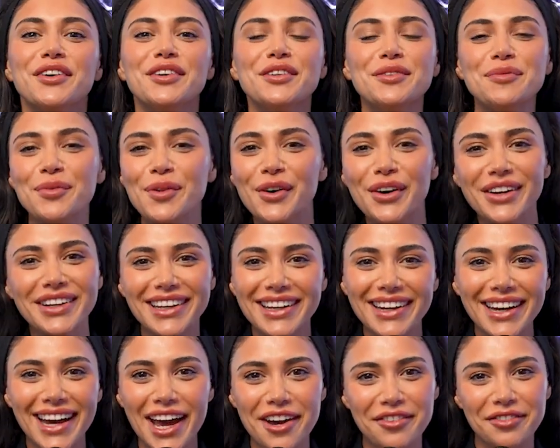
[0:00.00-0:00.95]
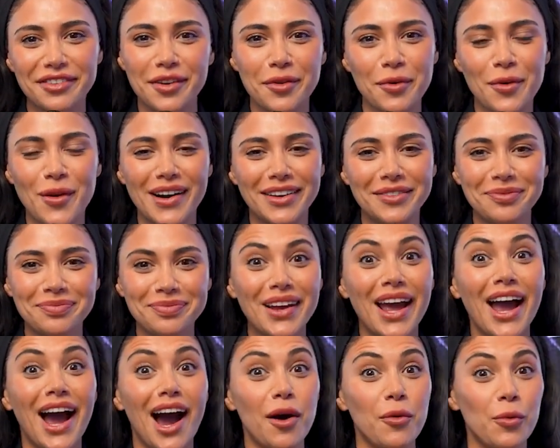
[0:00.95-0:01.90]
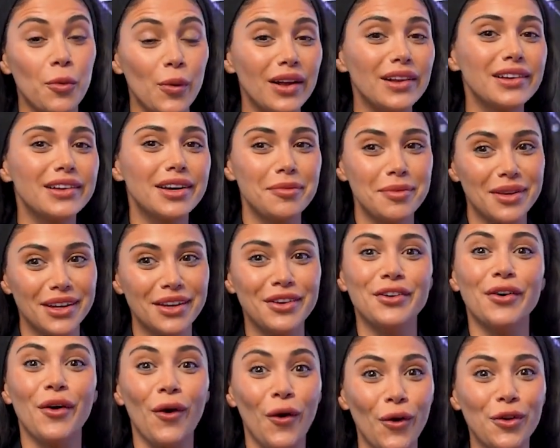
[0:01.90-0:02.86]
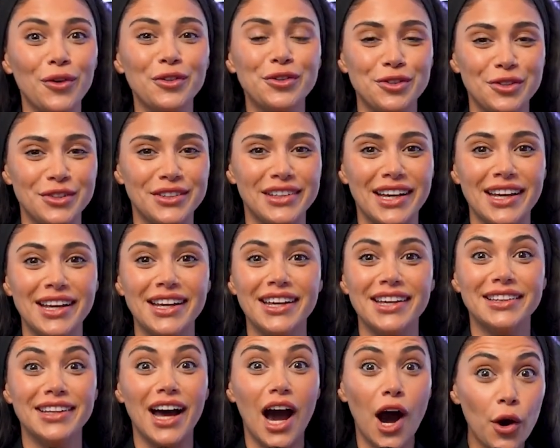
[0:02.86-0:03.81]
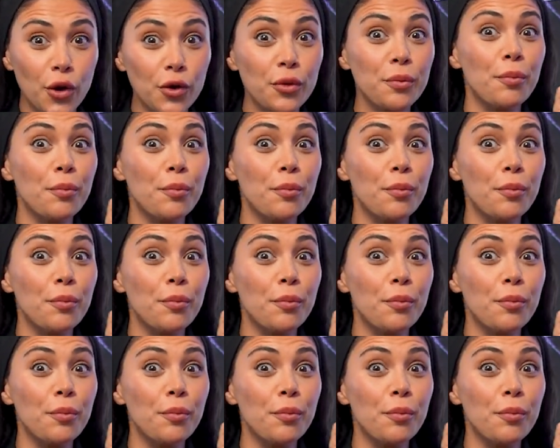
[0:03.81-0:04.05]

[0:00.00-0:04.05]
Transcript: Good morning, everyone. I'm welcoming you all today in our